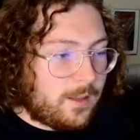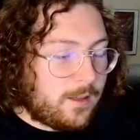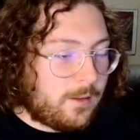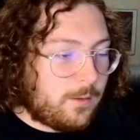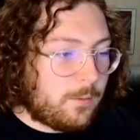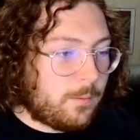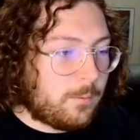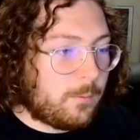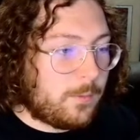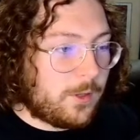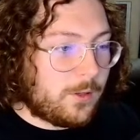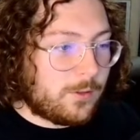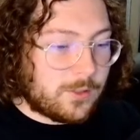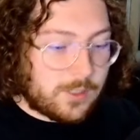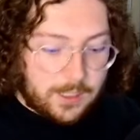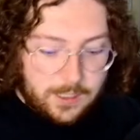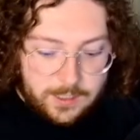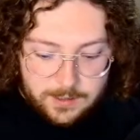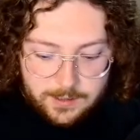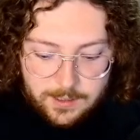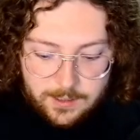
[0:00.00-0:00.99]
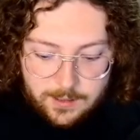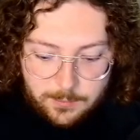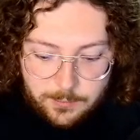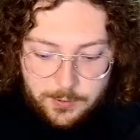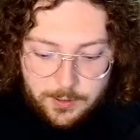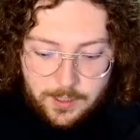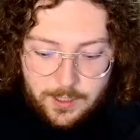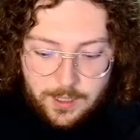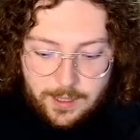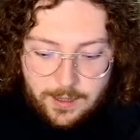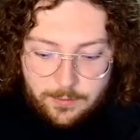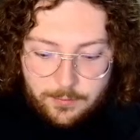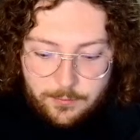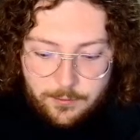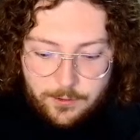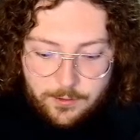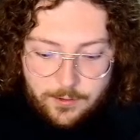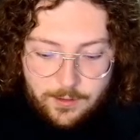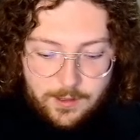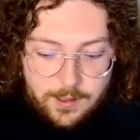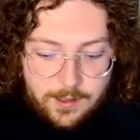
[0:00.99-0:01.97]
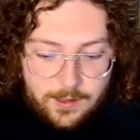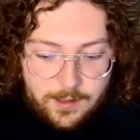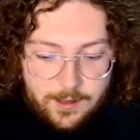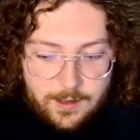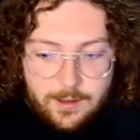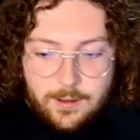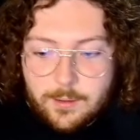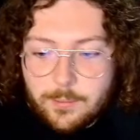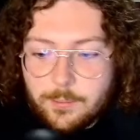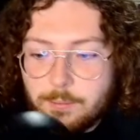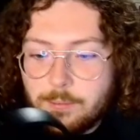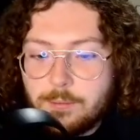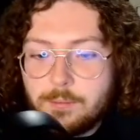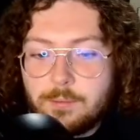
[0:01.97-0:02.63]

music is gonna play for the